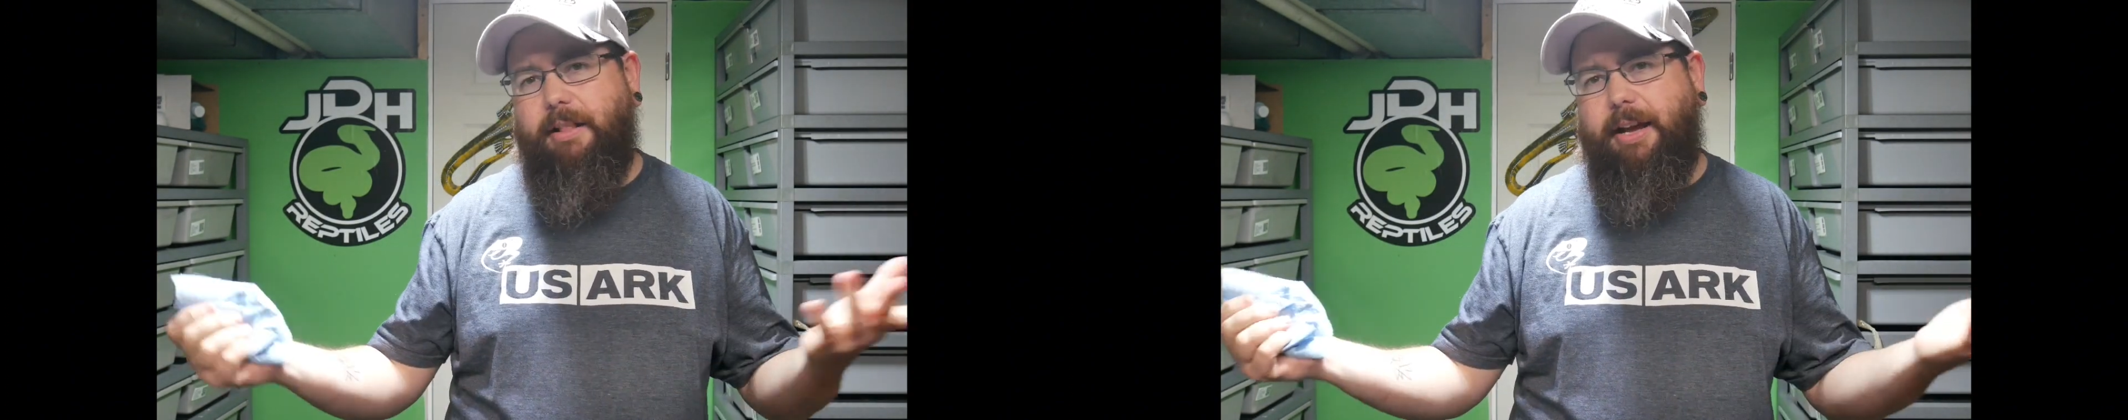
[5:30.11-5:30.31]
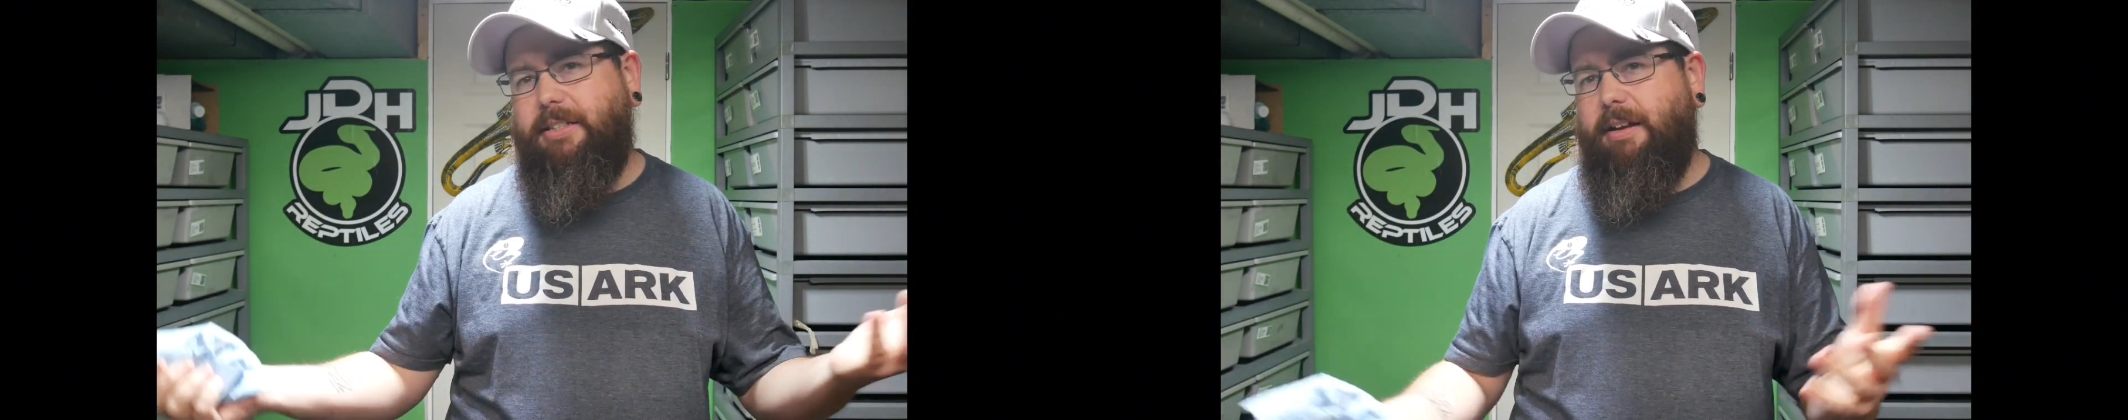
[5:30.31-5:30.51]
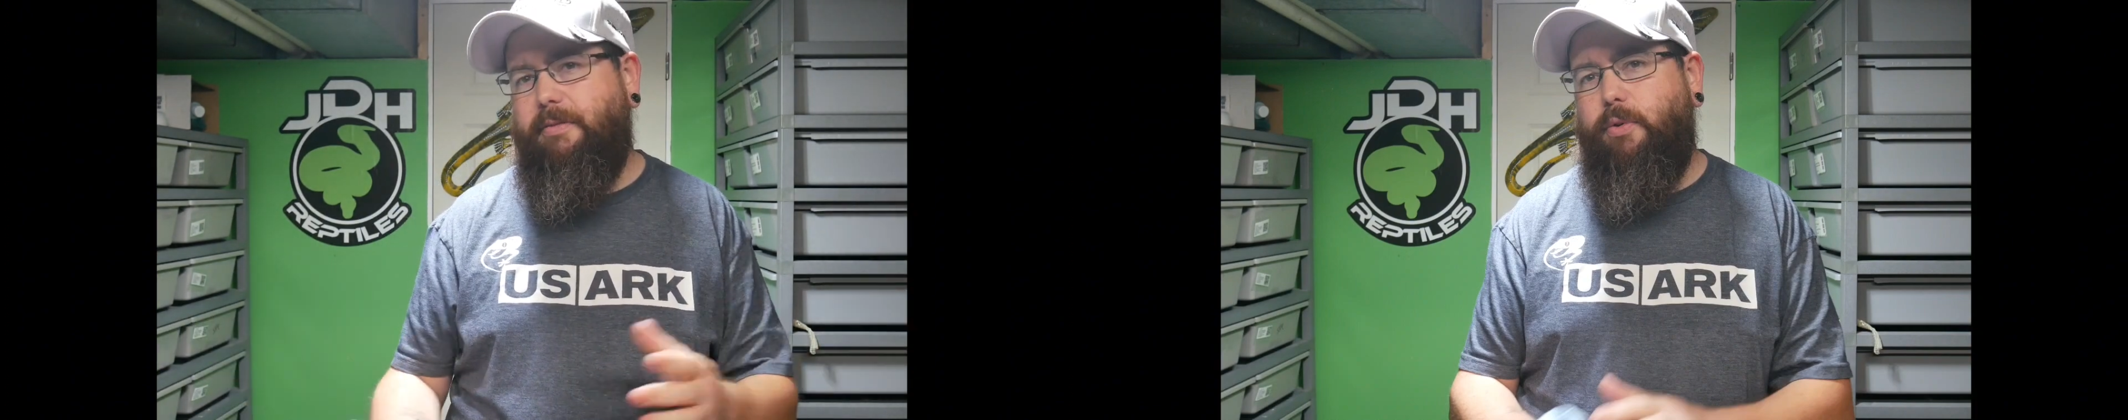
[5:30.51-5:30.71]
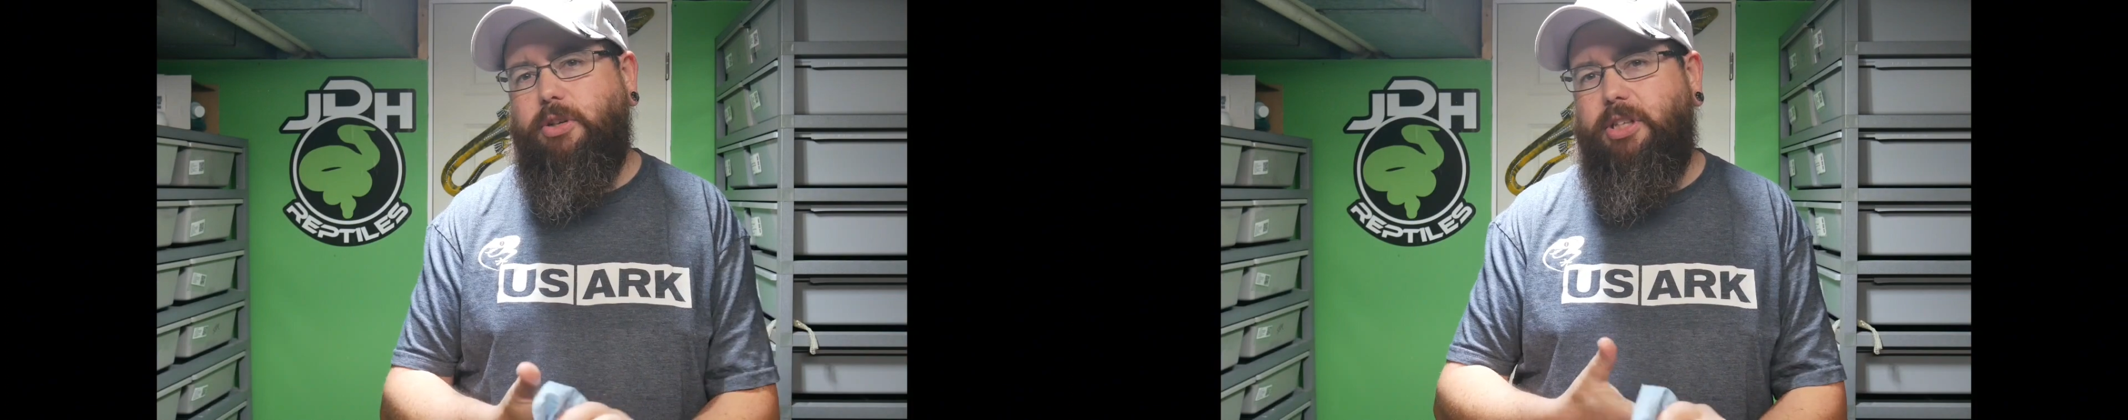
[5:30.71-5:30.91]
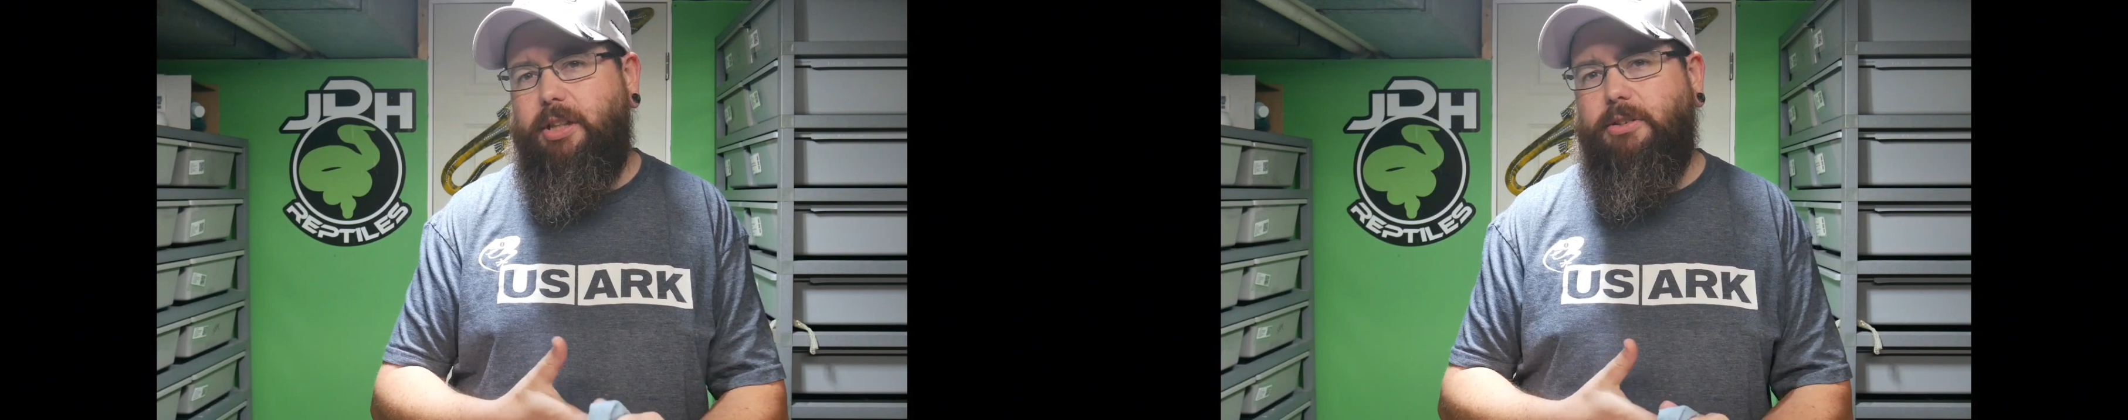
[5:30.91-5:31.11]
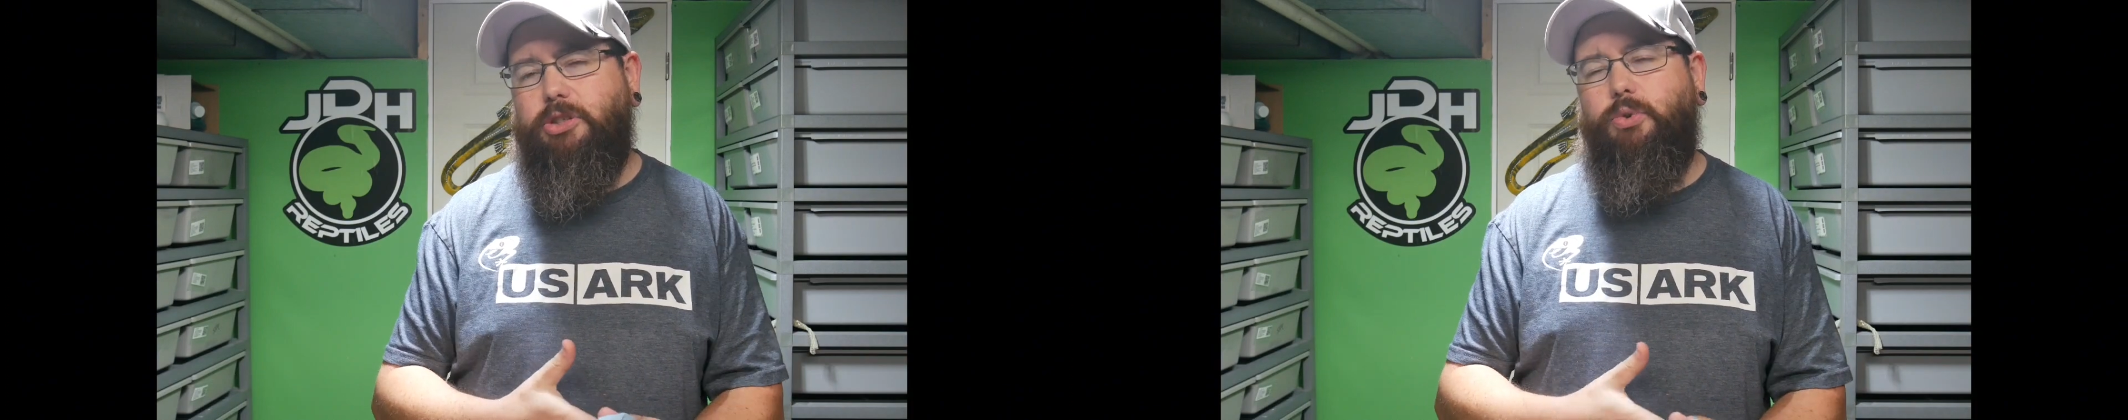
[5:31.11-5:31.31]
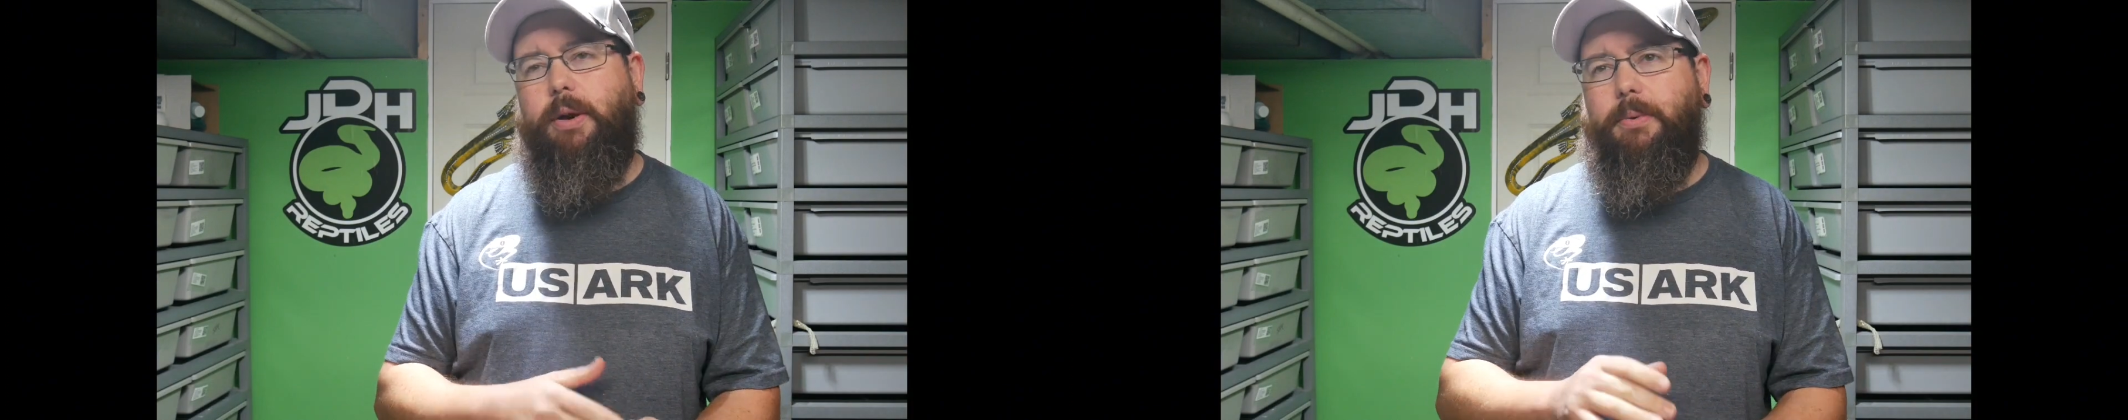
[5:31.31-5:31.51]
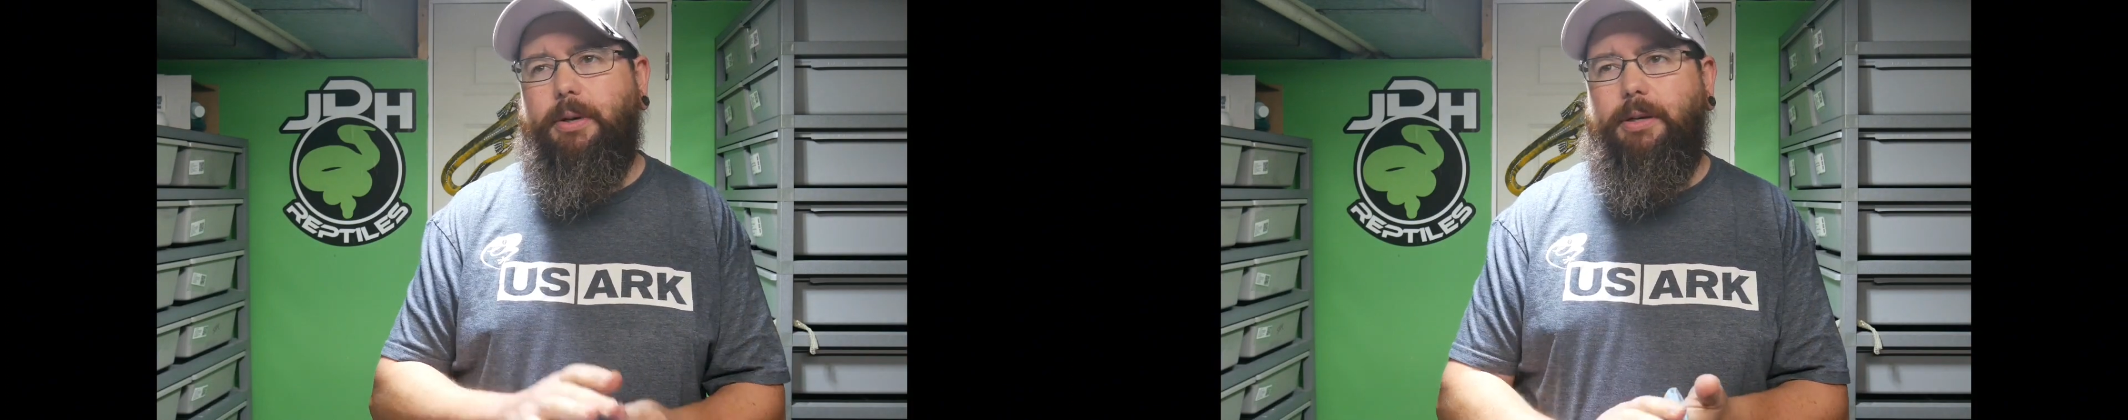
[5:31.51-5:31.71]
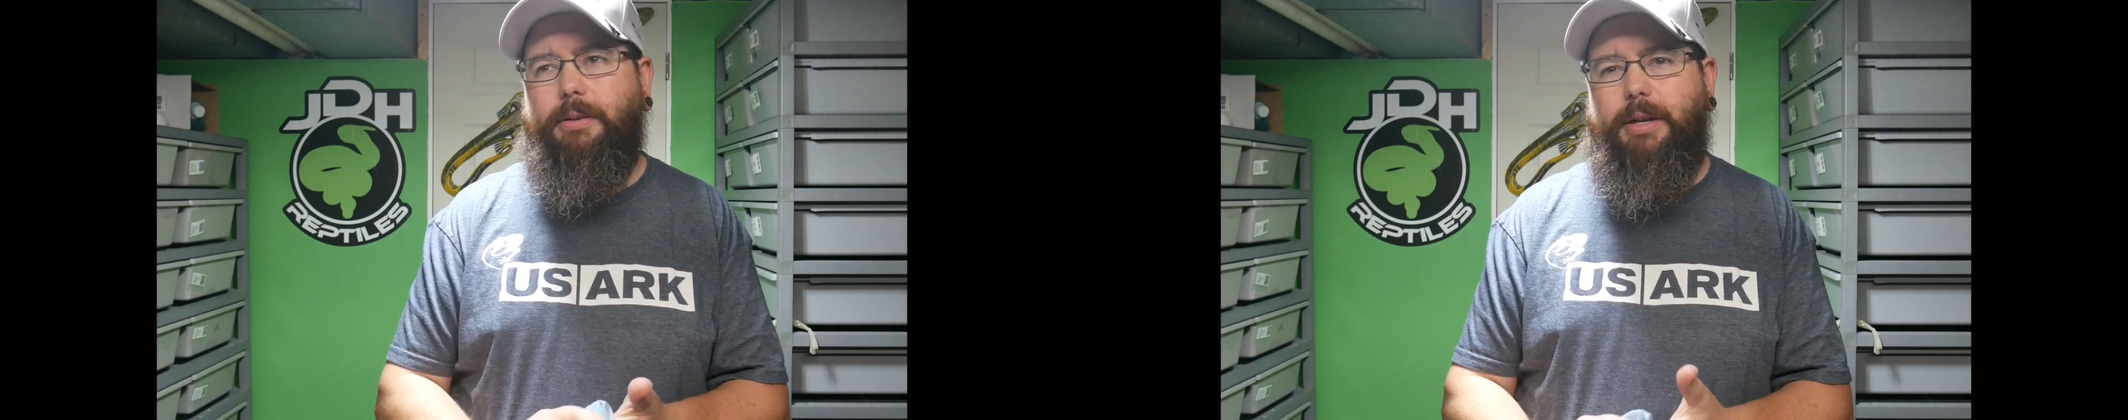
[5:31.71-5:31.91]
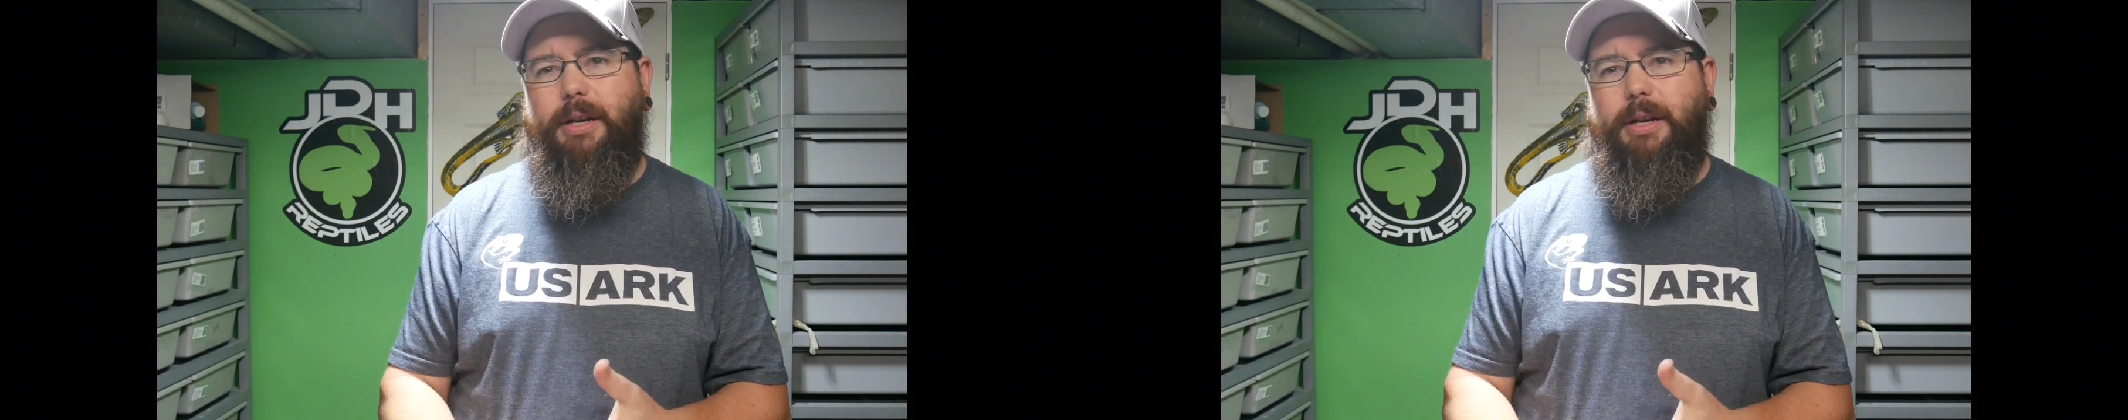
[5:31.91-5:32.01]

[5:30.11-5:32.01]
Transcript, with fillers: like I said, unfortunately those three will